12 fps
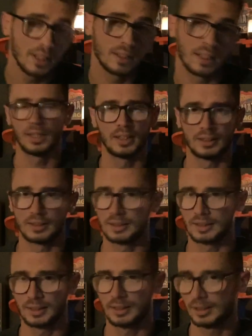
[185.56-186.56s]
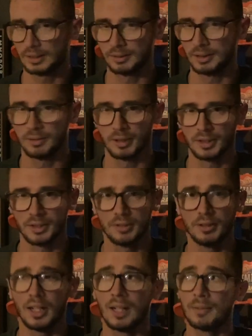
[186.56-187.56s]
like, is this not something you want to do?
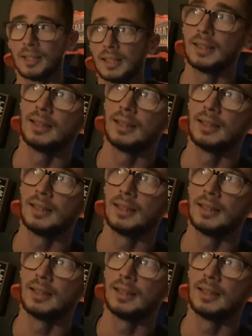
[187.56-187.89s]
And I'm like,